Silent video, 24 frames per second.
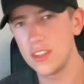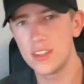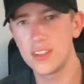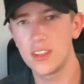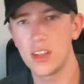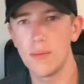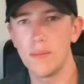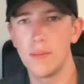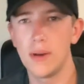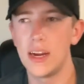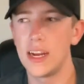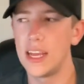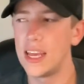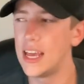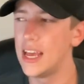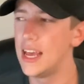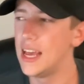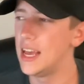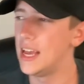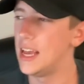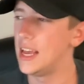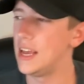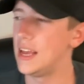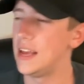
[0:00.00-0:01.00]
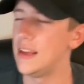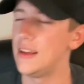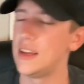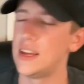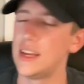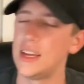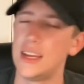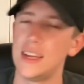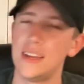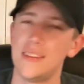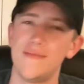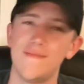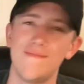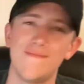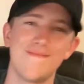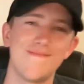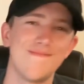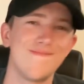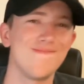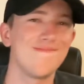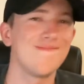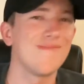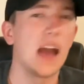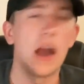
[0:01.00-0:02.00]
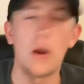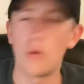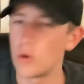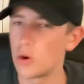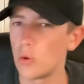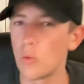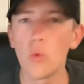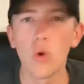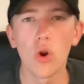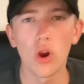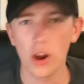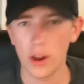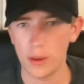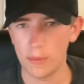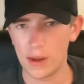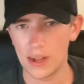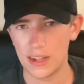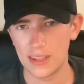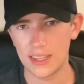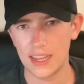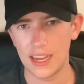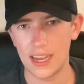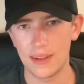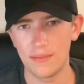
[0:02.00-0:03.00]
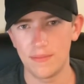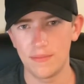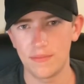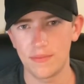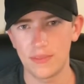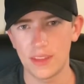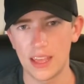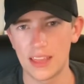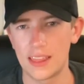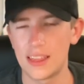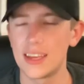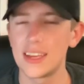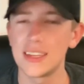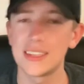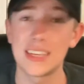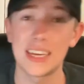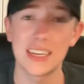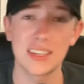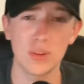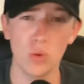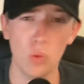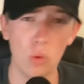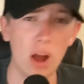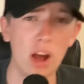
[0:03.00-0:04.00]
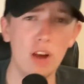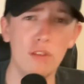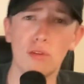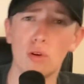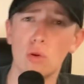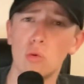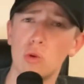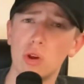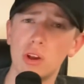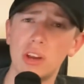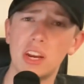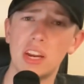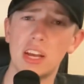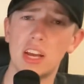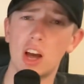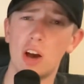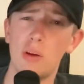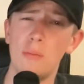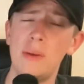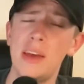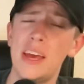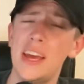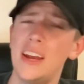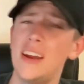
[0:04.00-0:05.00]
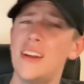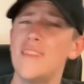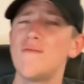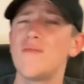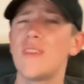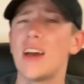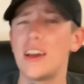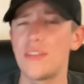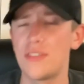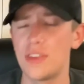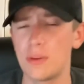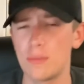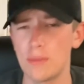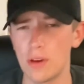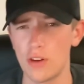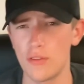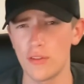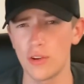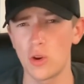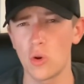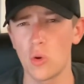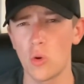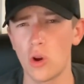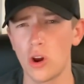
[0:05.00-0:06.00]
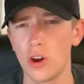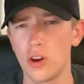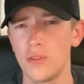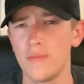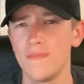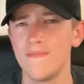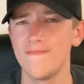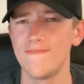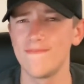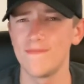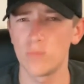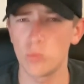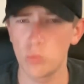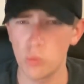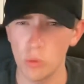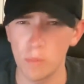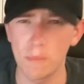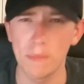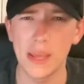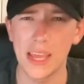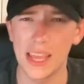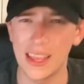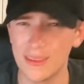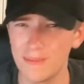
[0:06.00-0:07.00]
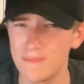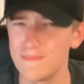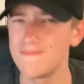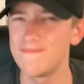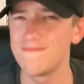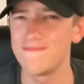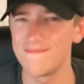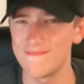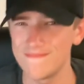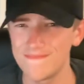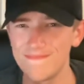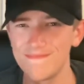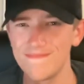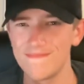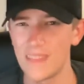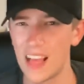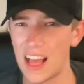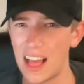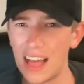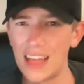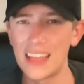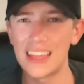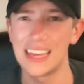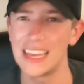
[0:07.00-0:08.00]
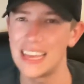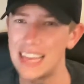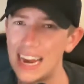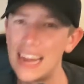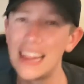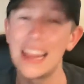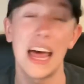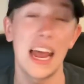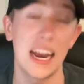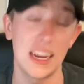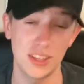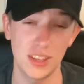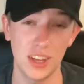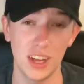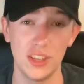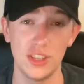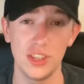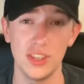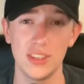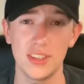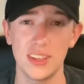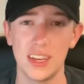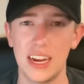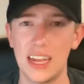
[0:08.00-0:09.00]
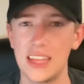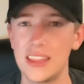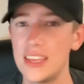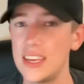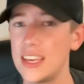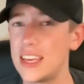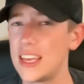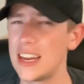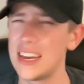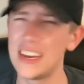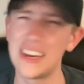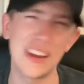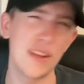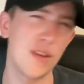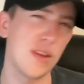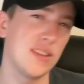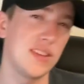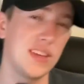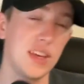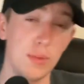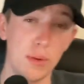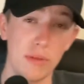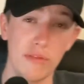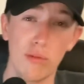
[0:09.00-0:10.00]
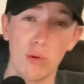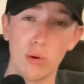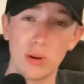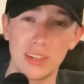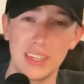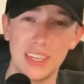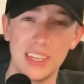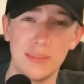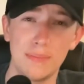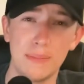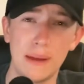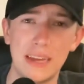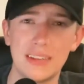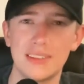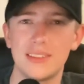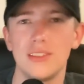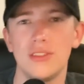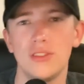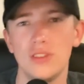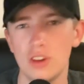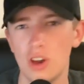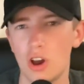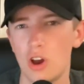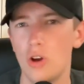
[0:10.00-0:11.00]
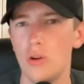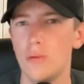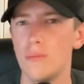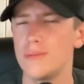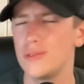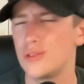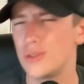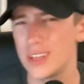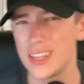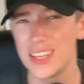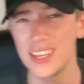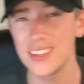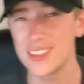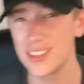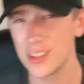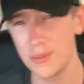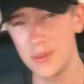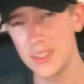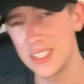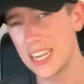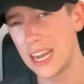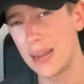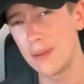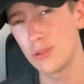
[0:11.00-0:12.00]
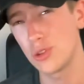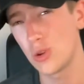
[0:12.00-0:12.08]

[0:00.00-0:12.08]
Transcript: somebody. I wouldn't worry about that. I think it takes a while for a rookie to come in. I think Melvin Gordon will get a lot of touches. And I think, is he going to be 14th best? No. Do I think he's going to be top